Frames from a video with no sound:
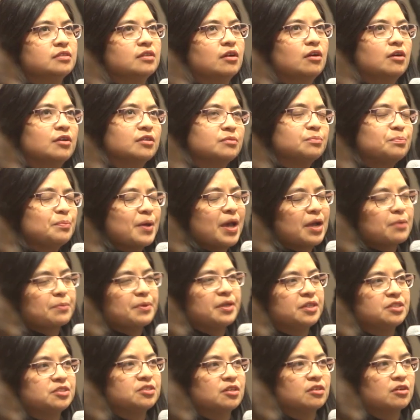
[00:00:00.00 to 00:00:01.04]

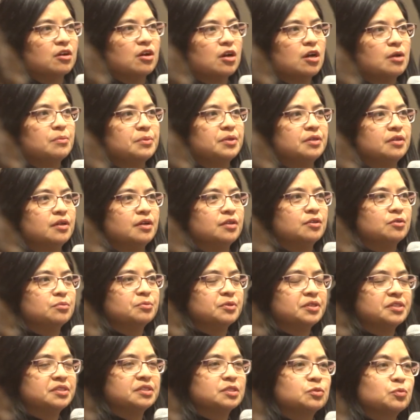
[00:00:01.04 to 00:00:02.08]
Backpage.com and other
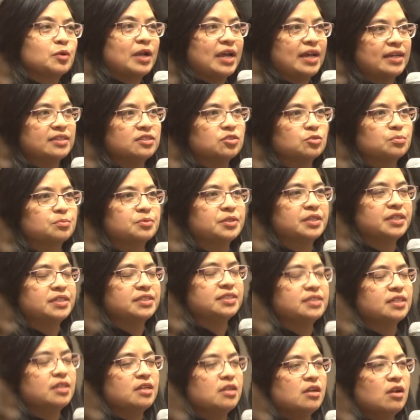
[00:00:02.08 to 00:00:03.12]
places where ads are placed,